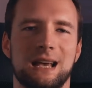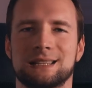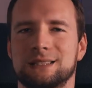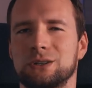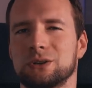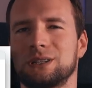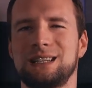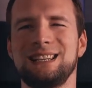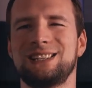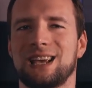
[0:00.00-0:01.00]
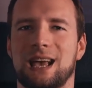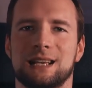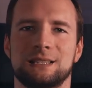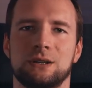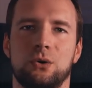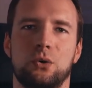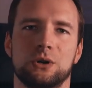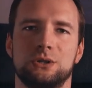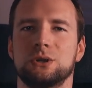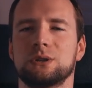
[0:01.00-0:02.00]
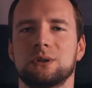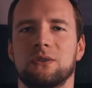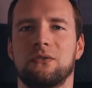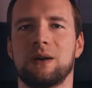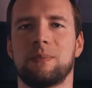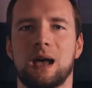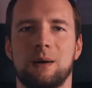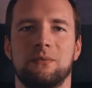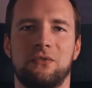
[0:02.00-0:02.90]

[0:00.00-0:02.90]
as .tgs or .webm